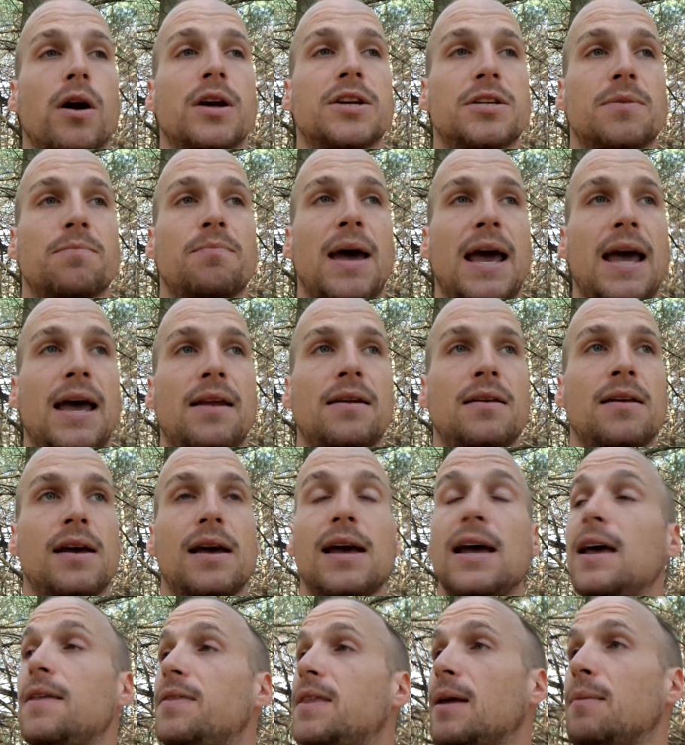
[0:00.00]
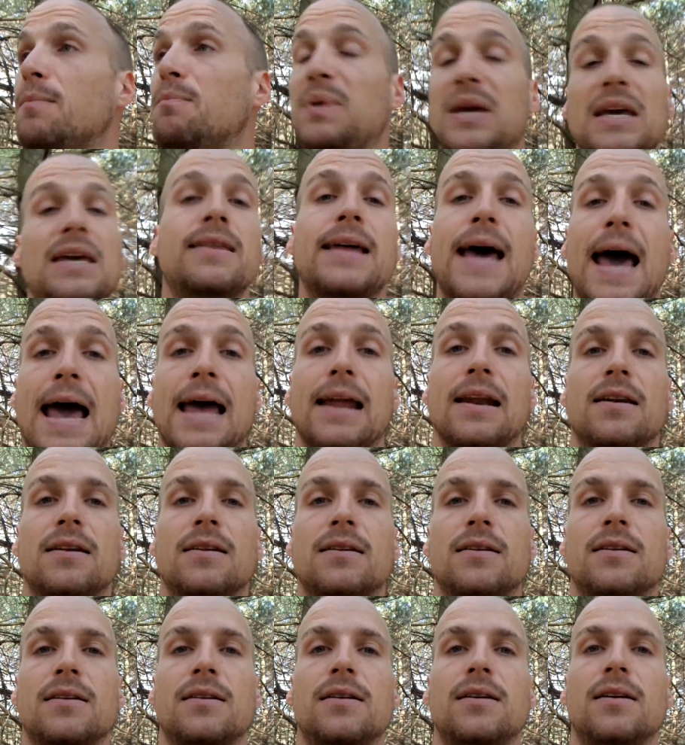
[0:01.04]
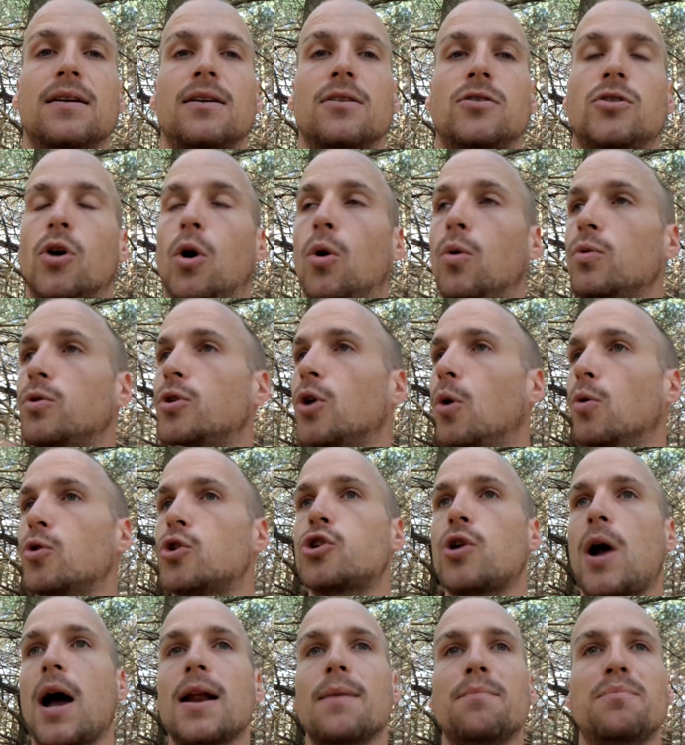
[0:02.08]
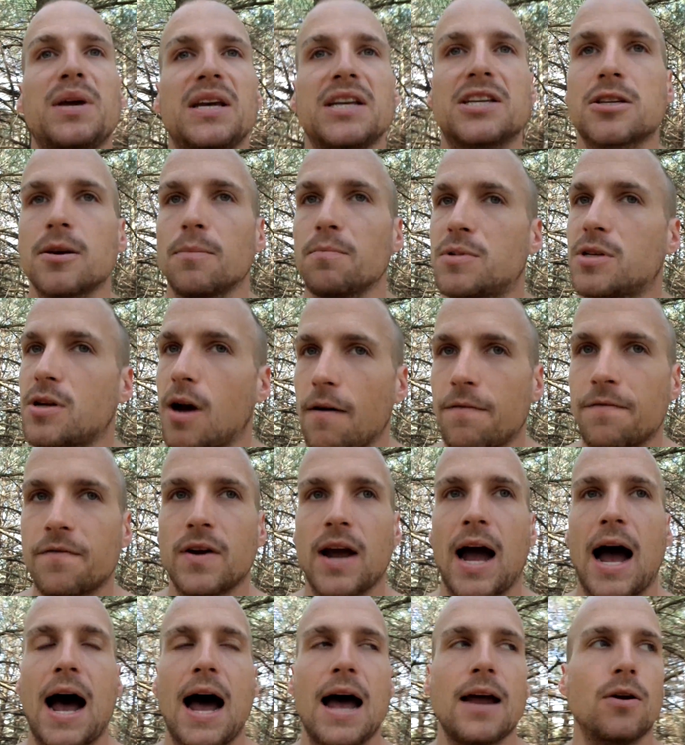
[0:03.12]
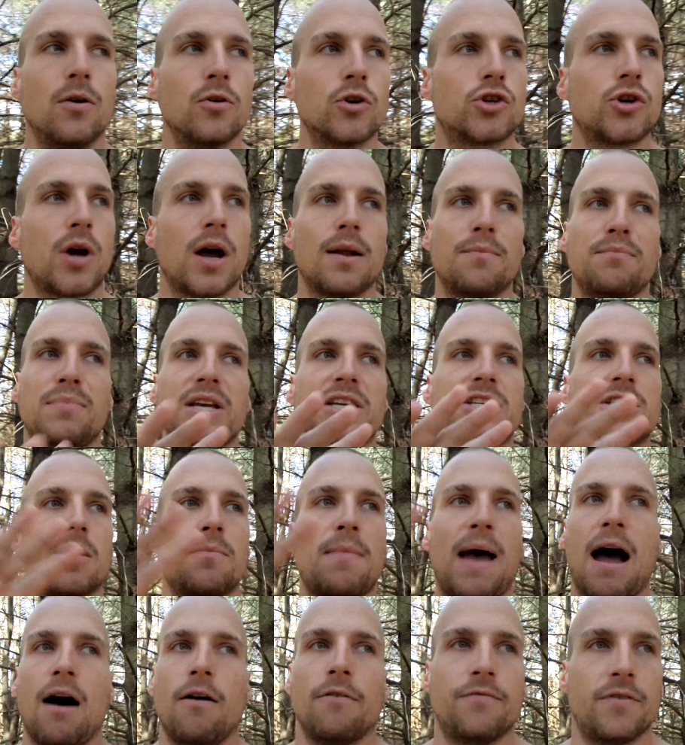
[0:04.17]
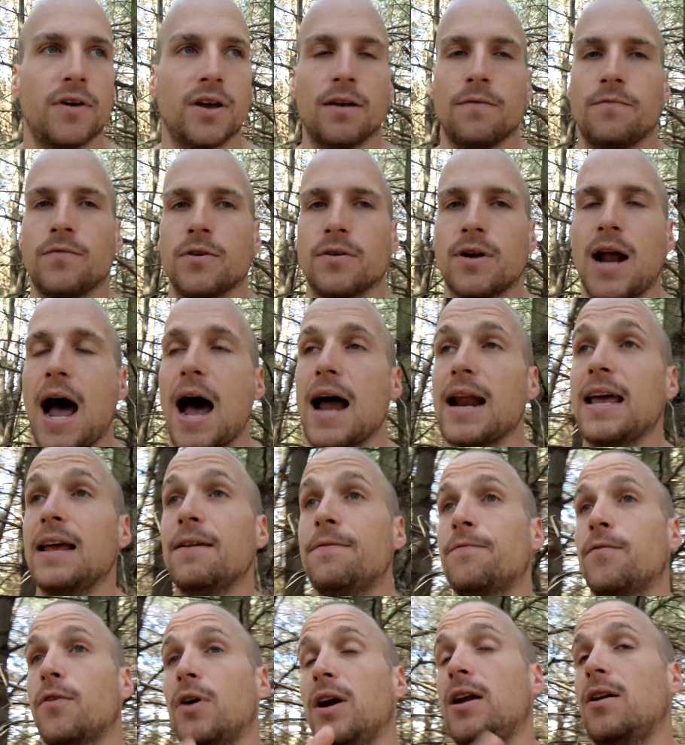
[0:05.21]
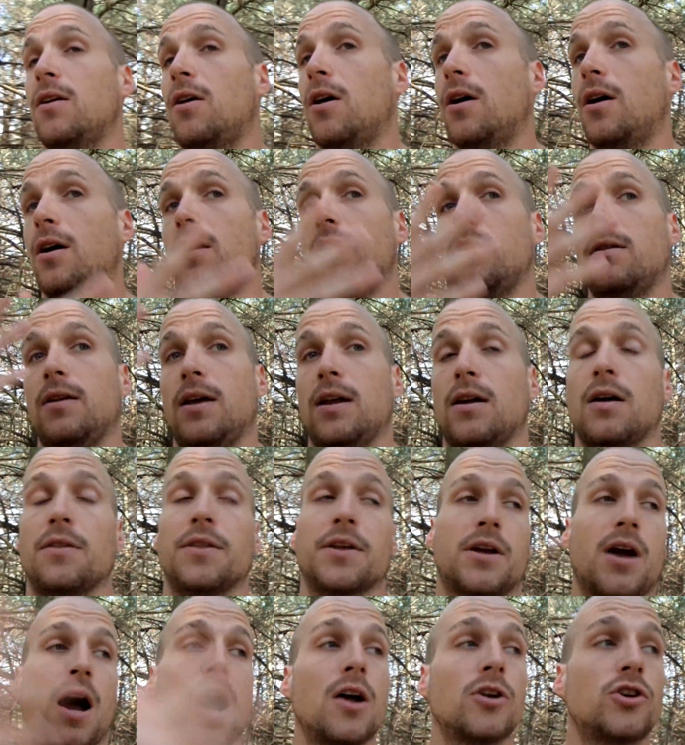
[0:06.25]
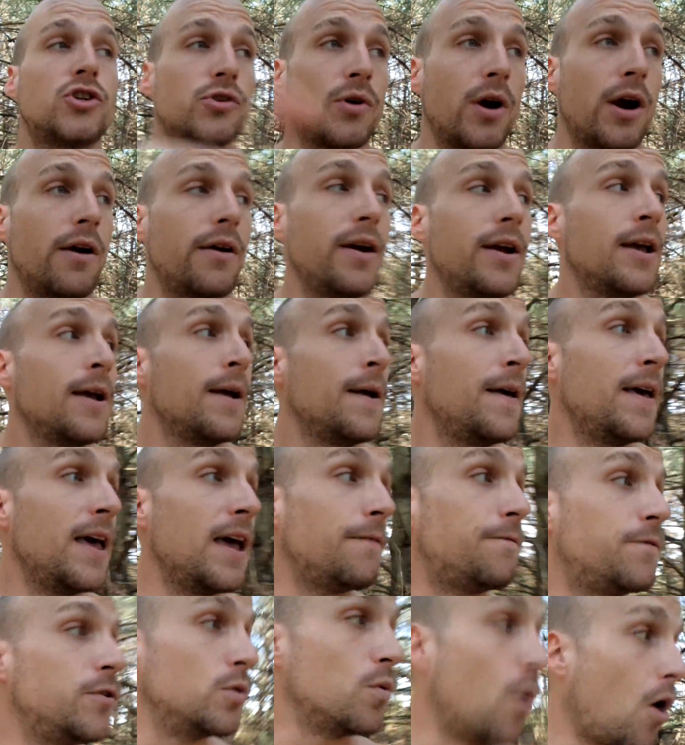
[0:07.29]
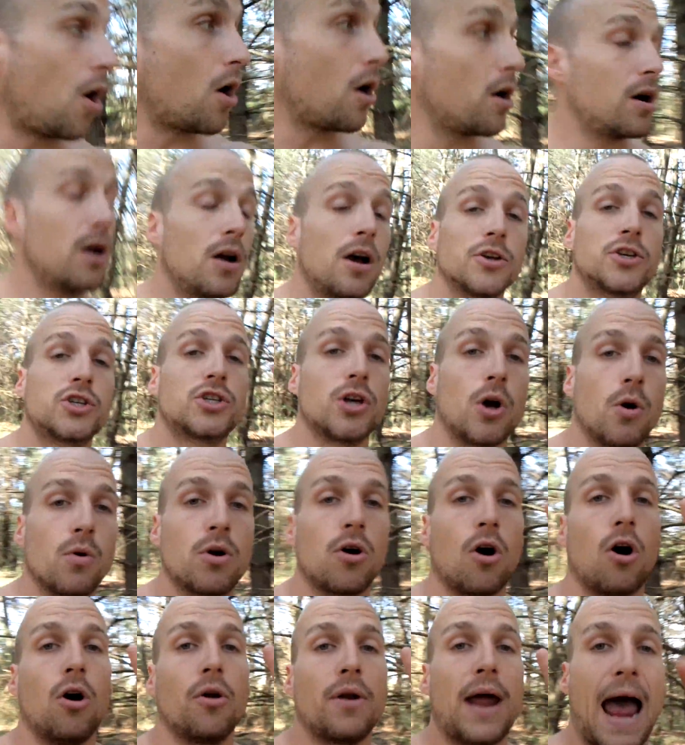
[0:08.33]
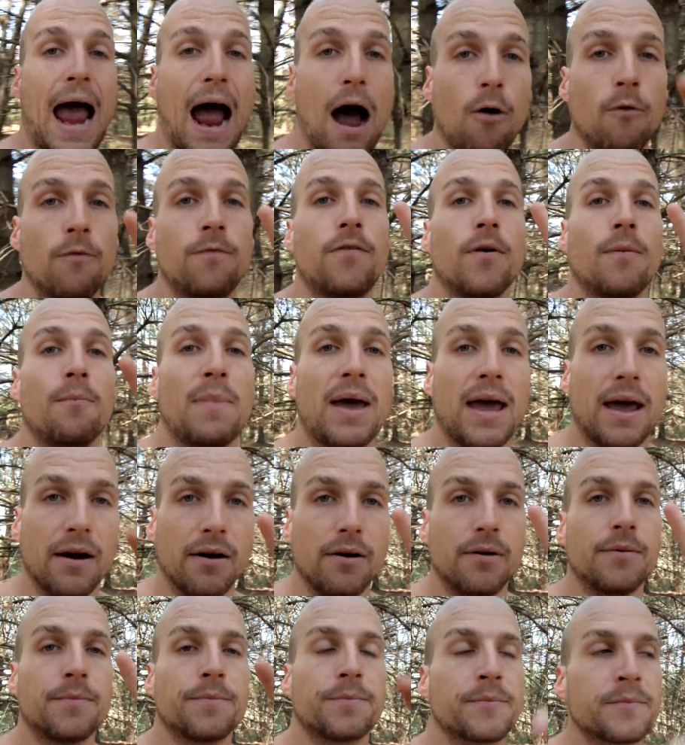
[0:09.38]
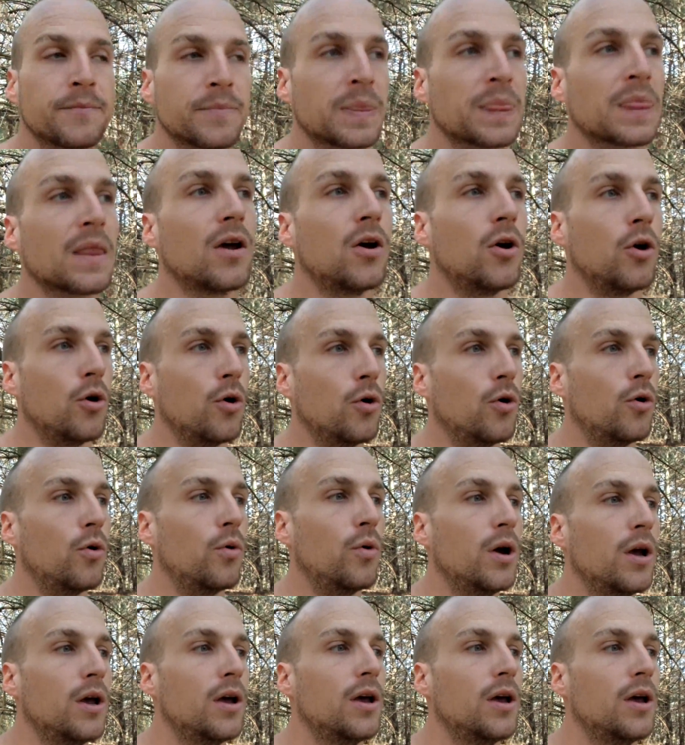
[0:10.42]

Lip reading: as a man, then be that. Don't try to be some tough guy. Don't try to be some alpha if you're not. And on the contrary, if you are a so-called alpha male who